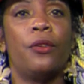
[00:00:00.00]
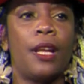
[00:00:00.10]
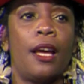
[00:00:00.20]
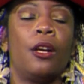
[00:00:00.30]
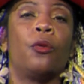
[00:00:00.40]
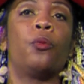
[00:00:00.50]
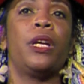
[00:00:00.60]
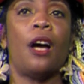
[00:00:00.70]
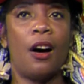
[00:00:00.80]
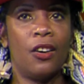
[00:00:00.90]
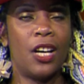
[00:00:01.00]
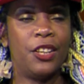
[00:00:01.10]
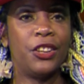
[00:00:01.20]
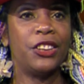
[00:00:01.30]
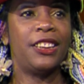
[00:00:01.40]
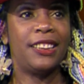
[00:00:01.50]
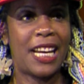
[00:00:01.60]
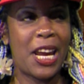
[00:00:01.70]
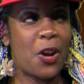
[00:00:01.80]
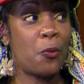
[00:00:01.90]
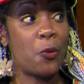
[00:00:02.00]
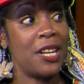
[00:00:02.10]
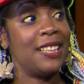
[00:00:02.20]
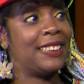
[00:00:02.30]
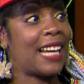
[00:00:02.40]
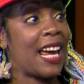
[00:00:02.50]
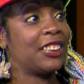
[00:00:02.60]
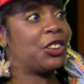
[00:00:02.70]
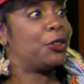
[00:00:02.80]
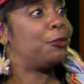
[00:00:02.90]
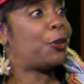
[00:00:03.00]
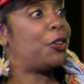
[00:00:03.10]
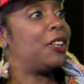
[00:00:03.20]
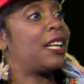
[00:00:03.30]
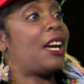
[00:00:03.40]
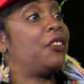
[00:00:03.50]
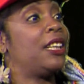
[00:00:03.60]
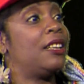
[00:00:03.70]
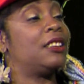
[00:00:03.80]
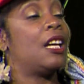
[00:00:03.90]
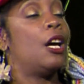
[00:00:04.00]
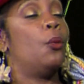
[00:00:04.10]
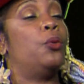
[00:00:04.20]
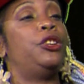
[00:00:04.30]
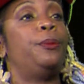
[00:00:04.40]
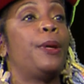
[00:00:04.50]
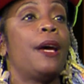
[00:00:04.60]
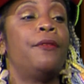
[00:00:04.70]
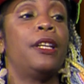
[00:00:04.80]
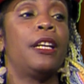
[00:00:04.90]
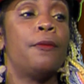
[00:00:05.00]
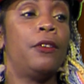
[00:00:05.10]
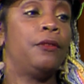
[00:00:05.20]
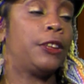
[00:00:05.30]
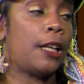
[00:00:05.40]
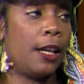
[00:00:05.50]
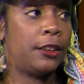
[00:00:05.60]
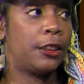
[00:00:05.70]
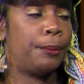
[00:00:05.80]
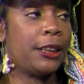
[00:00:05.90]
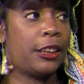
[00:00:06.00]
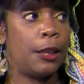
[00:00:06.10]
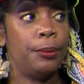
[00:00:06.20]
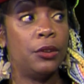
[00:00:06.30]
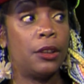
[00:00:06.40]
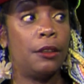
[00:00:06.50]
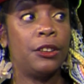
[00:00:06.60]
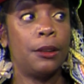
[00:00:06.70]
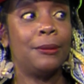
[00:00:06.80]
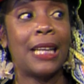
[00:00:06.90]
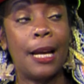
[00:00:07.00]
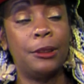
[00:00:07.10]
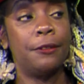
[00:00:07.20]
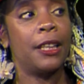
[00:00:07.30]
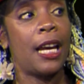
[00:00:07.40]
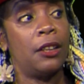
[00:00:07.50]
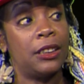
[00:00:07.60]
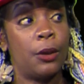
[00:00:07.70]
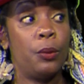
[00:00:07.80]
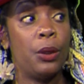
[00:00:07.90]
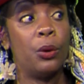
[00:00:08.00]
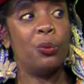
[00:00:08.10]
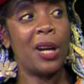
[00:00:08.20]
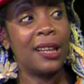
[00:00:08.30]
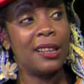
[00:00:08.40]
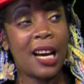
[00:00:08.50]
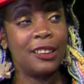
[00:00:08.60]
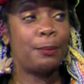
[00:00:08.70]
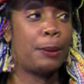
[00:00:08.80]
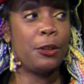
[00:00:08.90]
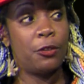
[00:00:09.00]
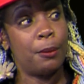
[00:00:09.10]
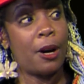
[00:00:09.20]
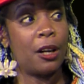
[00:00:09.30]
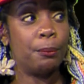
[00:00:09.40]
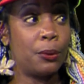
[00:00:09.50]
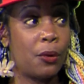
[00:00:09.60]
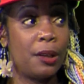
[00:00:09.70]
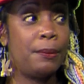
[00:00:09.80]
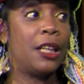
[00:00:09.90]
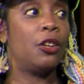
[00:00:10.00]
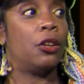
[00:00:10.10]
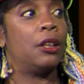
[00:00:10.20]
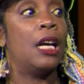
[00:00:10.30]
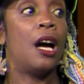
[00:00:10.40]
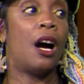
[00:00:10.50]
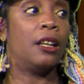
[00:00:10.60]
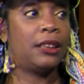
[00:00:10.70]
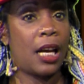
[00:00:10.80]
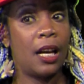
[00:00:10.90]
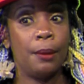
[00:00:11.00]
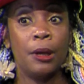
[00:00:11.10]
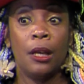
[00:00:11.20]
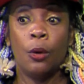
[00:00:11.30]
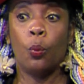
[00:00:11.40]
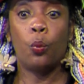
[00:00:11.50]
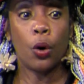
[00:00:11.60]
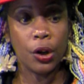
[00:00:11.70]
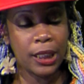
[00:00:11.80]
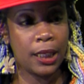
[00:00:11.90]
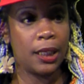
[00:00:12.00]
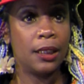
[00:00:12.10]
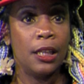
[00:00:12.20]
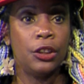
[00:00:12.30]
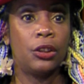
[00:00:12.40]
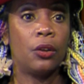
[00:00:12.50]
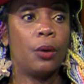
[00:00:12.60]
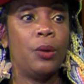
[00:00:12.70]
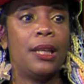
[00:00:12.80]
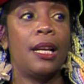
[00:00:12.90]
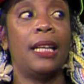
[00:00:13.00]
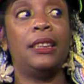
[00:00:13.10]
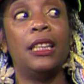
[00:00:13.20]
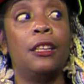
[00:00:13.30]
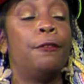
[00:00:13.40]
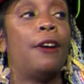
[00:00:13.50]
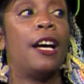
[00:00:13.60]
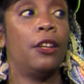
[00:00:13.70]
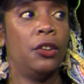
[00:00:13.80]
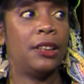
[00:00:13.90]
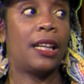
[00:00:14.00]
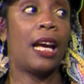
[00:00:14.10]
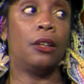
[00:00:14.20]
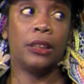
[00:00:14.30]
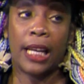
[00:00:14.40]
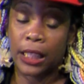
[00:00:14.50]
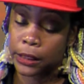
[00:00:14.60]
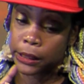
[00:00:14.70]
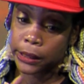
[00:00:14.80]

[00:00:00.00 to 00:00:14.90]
that we all understand what a tax-deferred account is, would you be able to give us some examples of some types of accounts that we would recognize maybe from our employment or our time working so that we can identify those accounts as